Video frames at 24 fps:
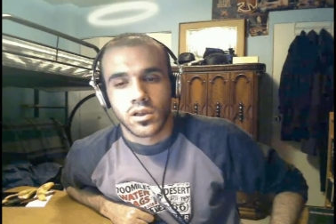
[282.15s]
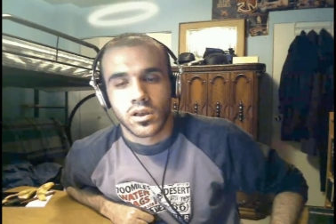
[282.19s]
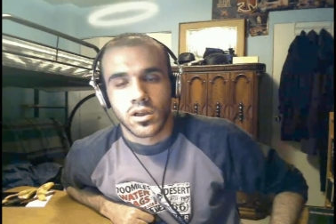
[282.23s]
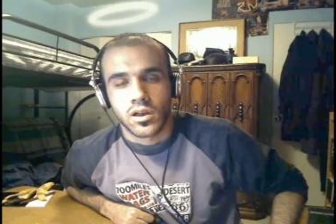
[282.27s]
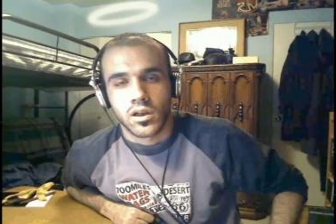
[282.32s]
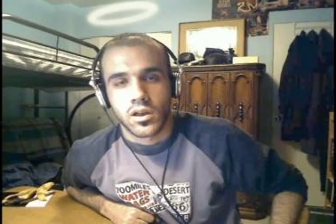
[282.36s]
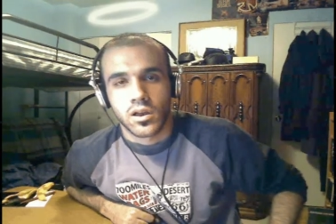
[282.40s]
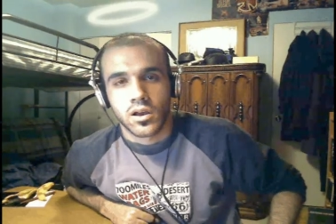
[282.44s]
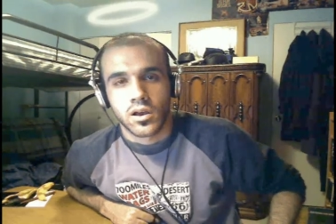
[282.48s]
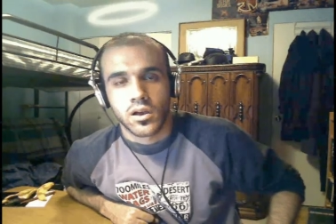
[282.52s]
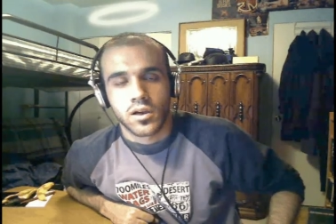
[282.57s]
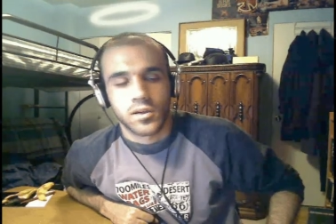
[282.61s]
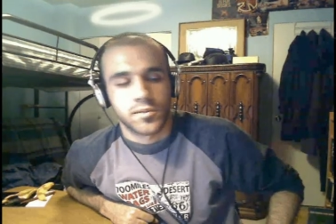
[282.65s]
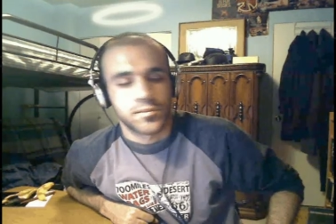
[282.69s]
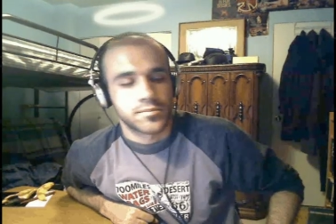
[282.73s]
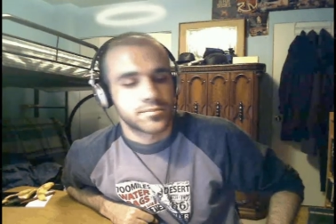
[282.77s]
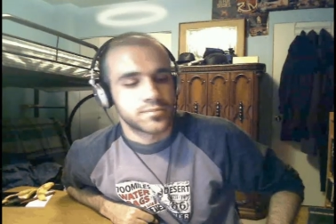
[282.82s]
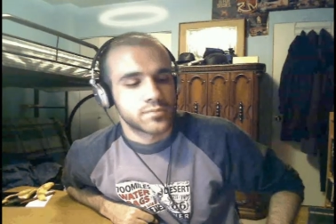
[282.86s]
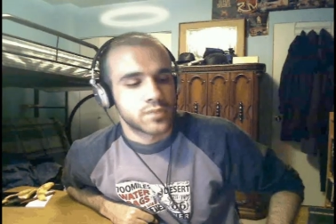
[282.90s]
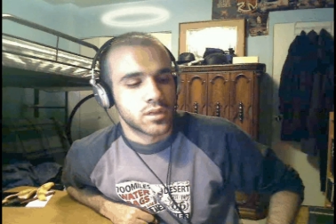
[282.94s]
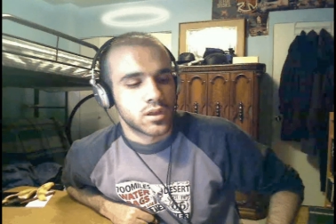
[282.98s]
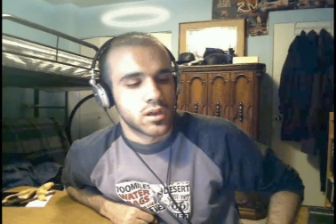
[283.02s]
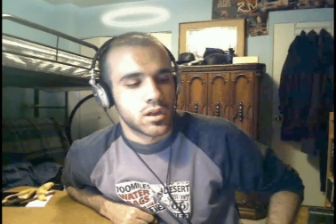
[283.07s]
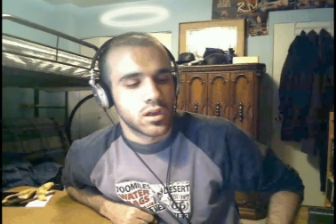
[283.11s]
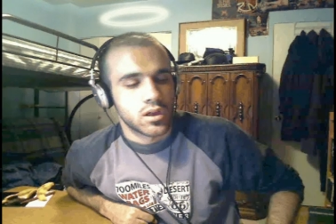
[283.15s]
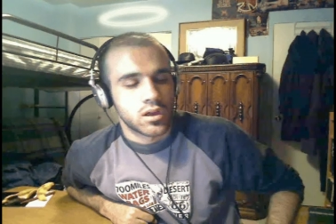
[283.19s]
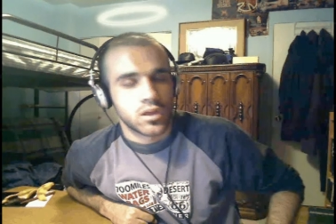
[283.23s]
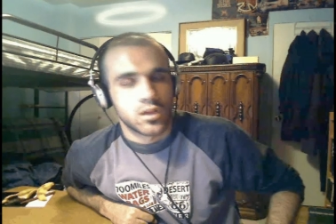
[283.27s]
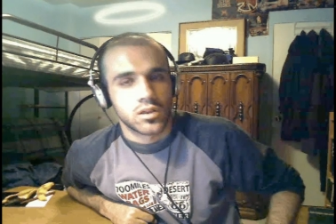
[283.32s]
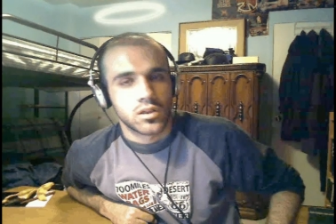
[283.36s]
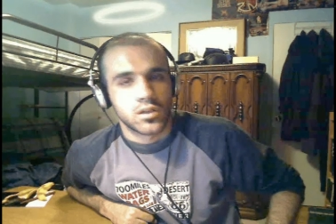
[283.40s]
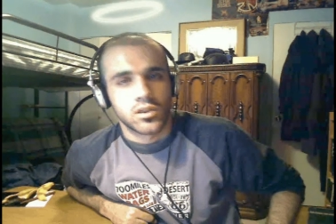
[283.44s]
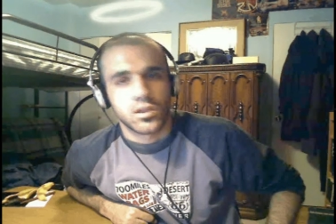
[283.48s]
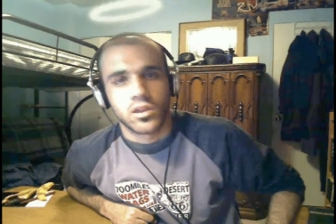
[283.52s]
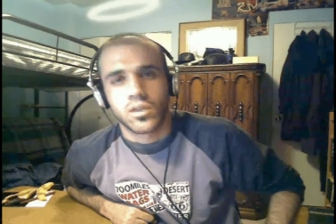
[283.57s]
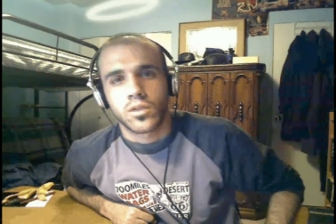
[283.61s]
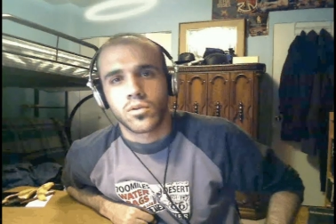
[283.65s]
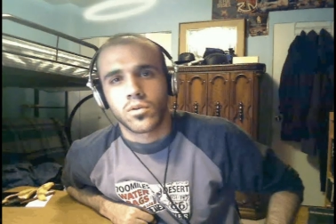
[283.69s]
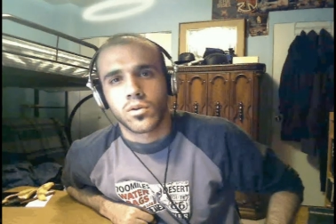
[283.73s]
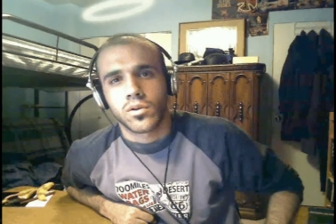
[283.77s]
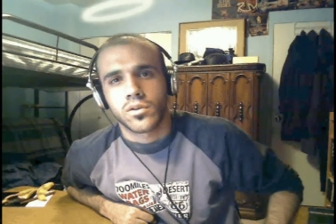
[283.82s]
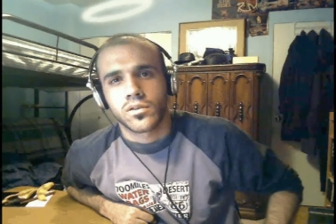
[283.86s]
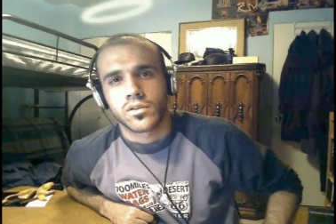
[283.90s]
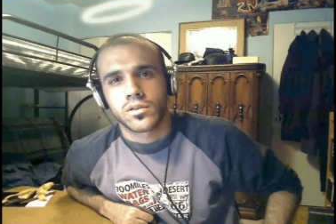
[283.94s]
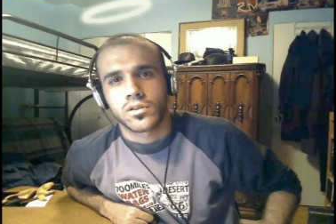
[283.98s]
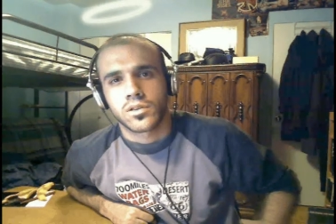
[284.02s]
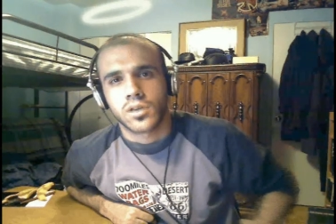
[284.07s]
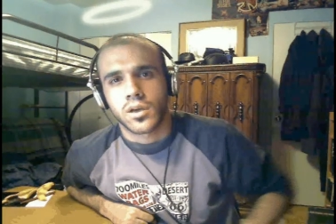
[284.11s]
Um, I think one of the
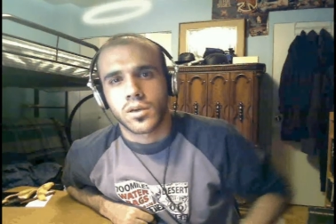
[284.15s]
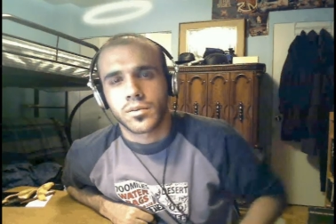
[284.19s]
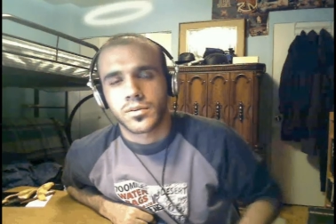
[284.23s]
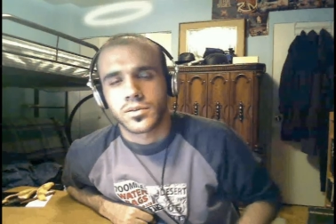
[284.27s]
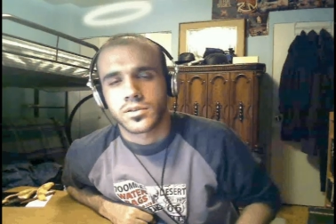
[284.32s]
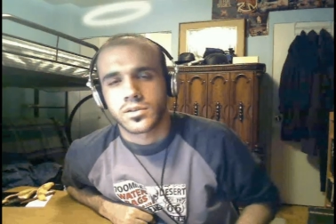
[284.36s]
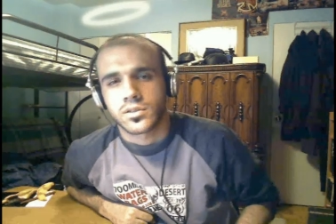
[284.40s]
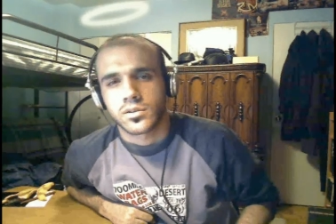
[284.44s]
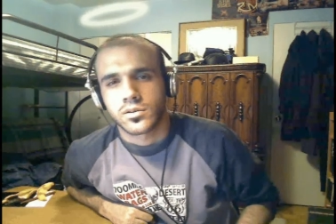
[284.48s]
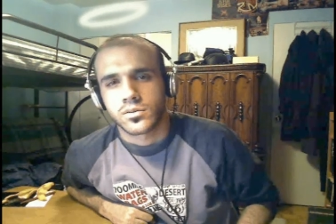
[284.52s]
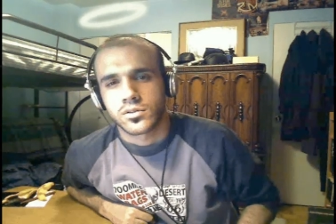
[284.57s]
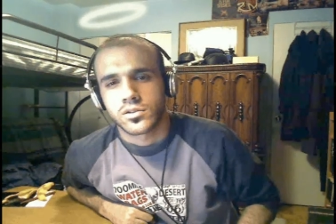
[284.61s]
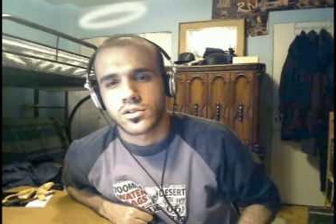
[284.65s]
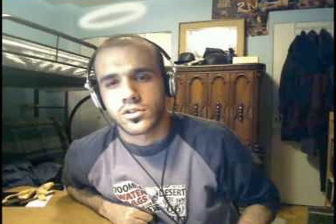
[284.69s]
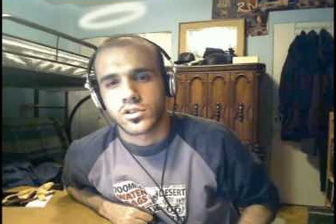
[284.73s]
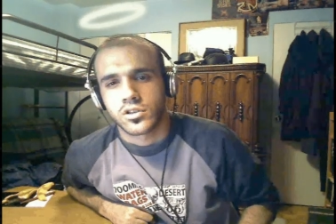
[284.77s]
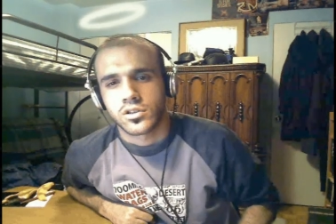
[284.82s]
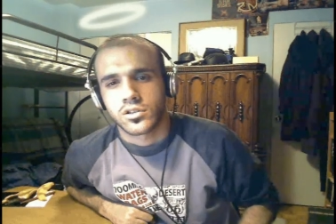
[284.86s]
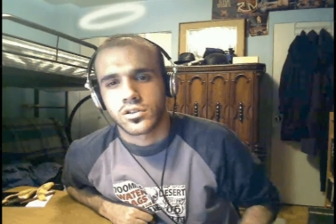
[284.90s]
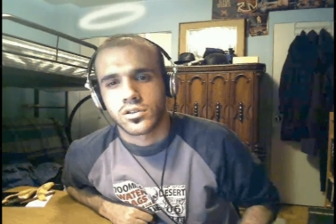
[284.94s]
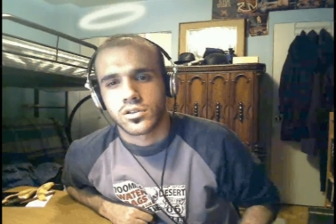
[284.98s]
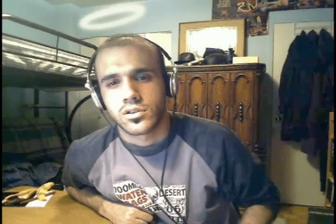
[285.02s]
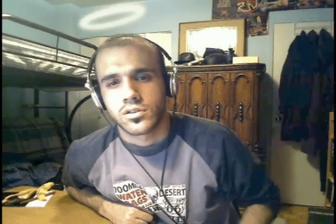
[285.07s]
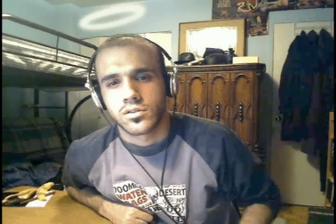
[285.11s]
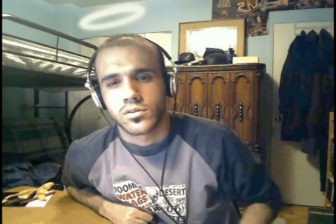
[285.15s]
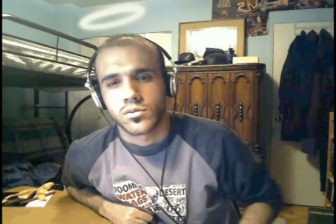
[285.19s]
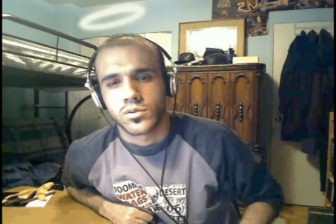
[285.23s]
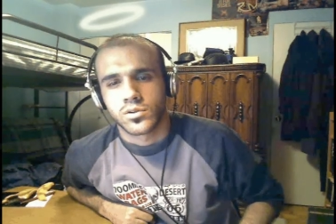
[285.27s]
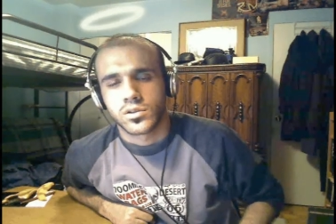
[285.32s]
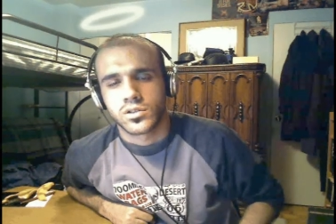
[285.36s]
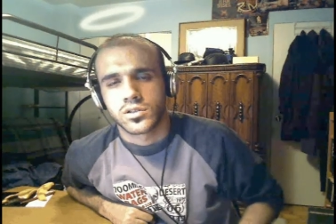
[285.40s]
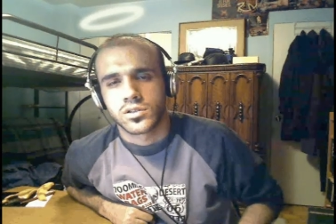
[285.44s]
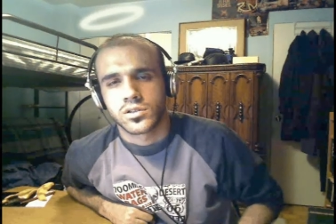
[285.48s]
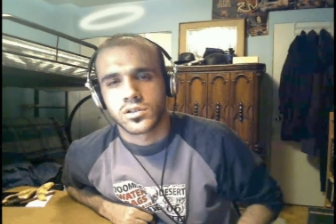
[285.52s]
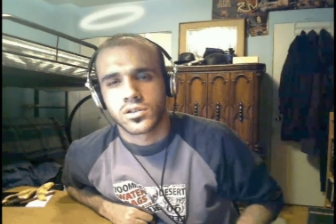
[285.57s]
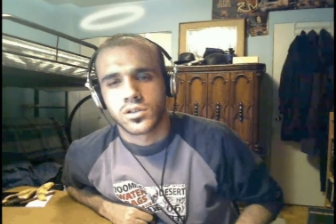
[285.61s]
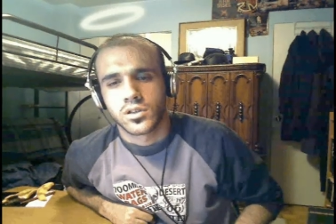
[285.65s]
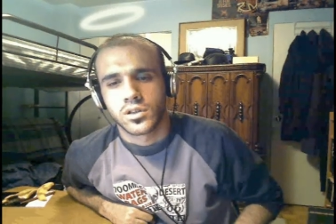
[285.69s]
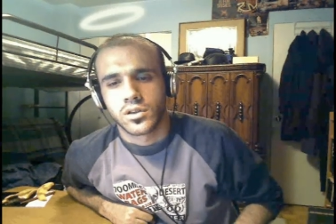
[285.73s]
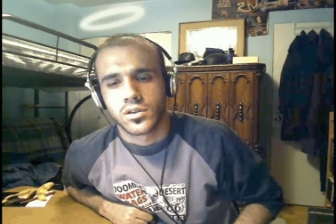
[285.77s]
topics that was suggested was